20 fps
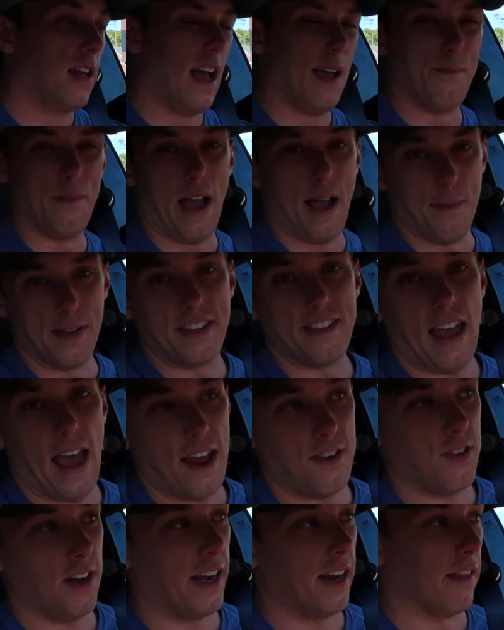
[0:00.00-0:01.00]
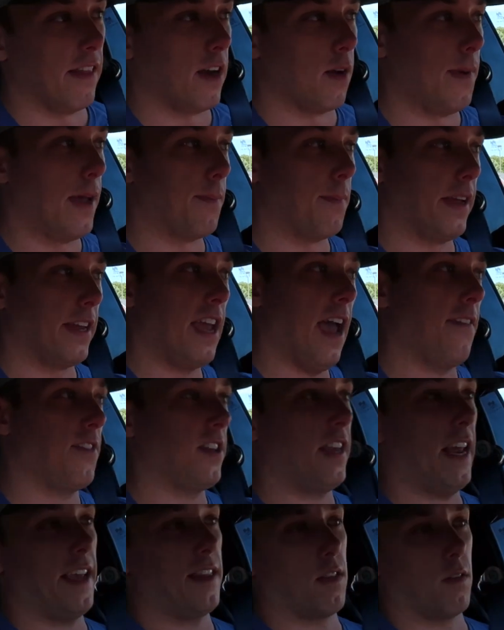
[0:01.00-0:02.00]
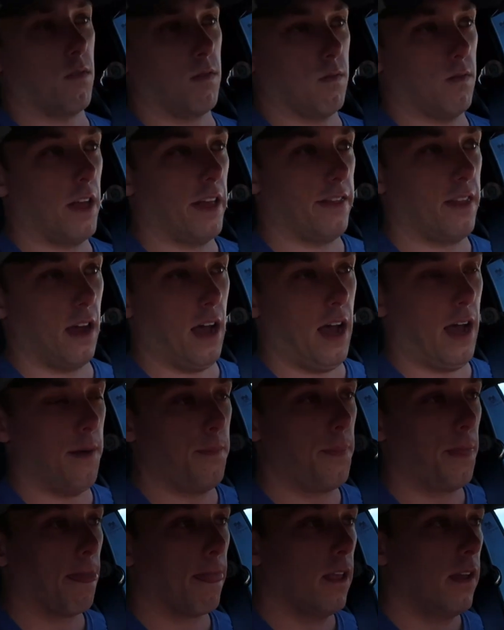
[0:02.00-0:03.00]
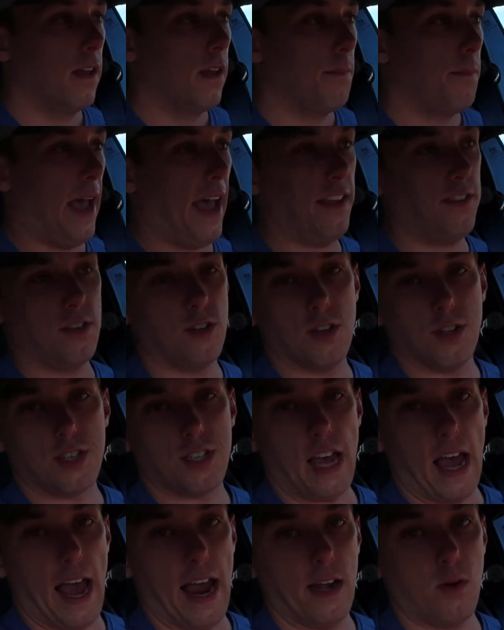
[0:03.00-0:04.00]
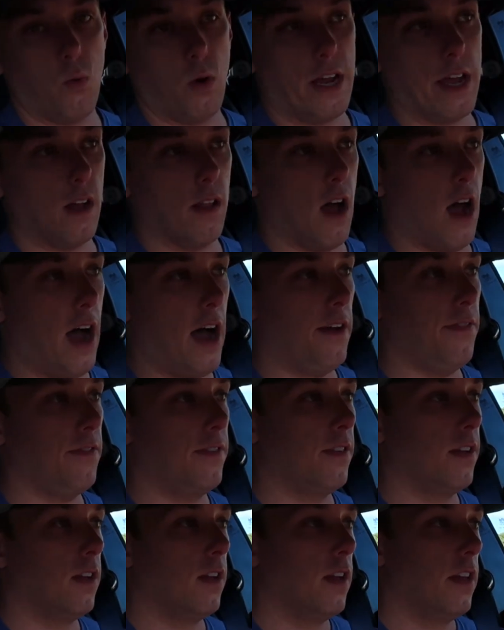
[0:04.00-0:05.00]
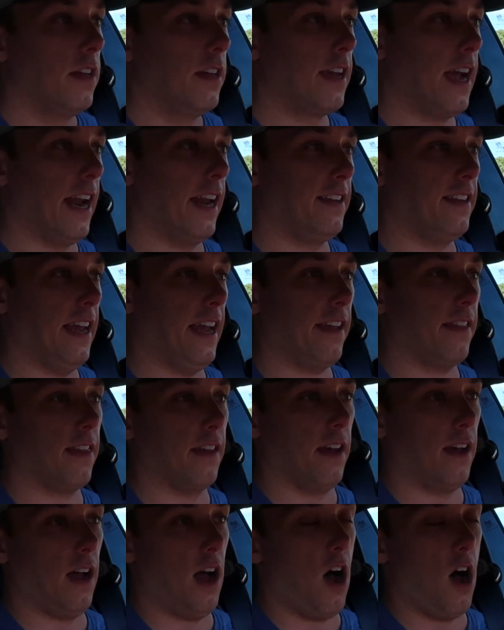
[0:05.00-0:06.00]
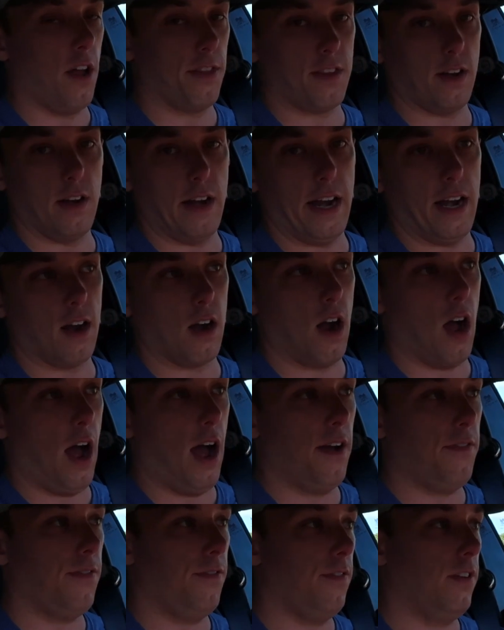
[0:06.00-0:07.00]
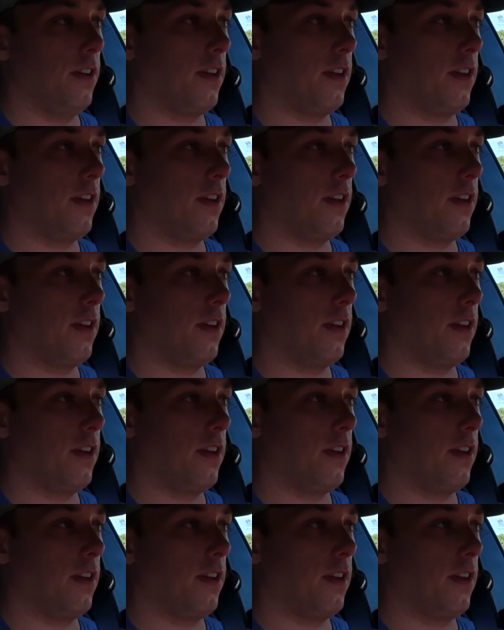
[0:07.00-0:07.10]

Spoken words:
I'm exaggerating a little bit, but you have to take the passenger side wheel off. You got to take the alternator off.